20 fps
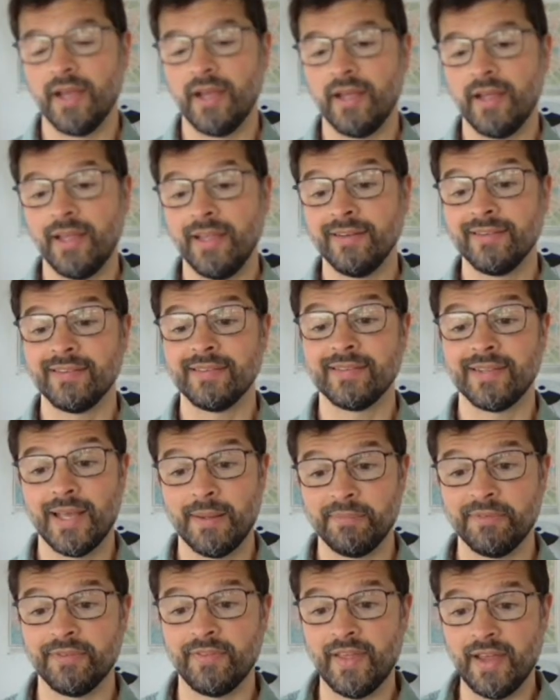
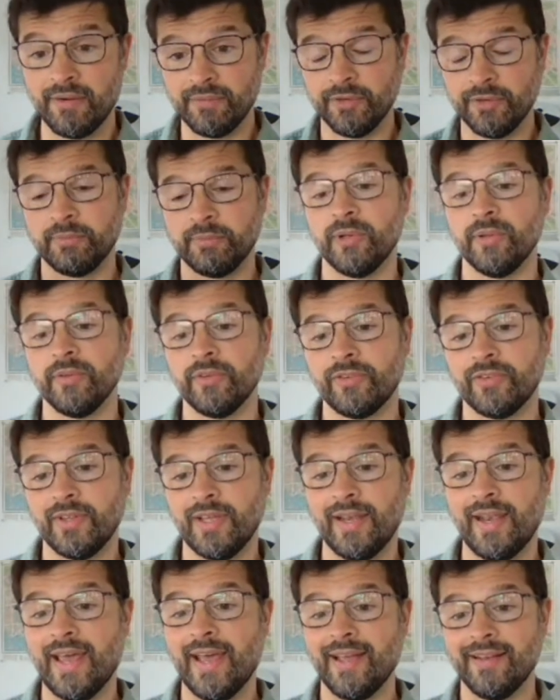intercepts that response
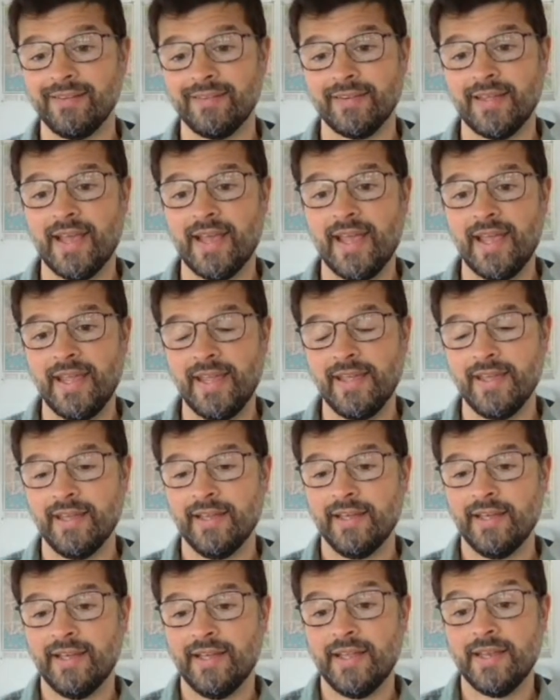and adds a
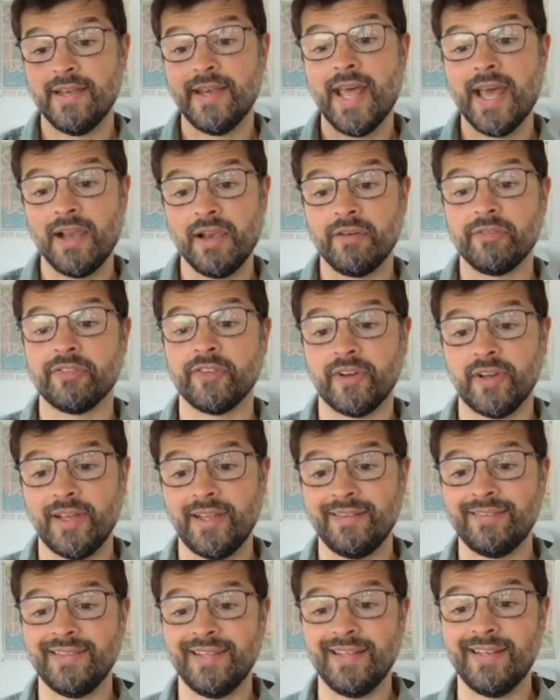Netlify
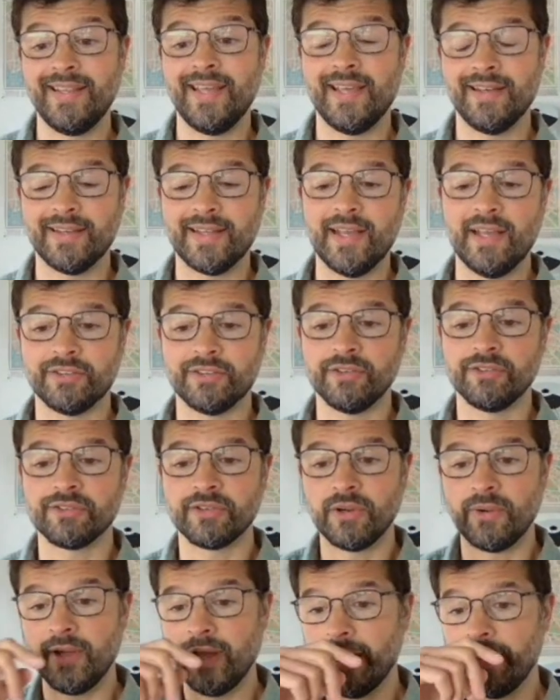CDN cache
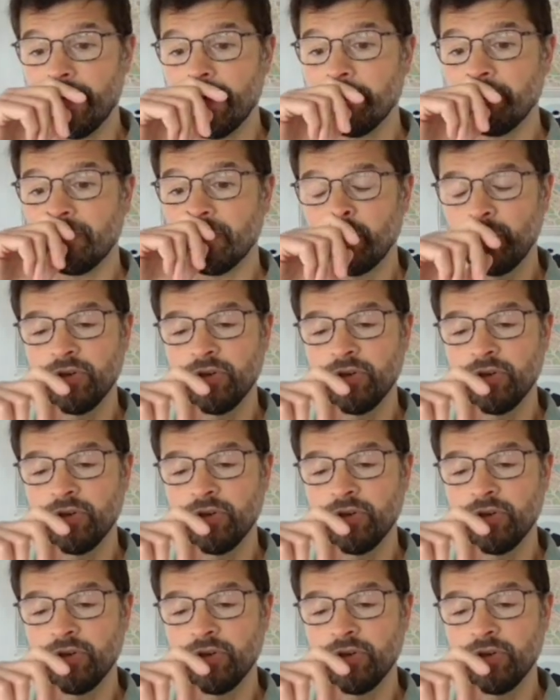control header,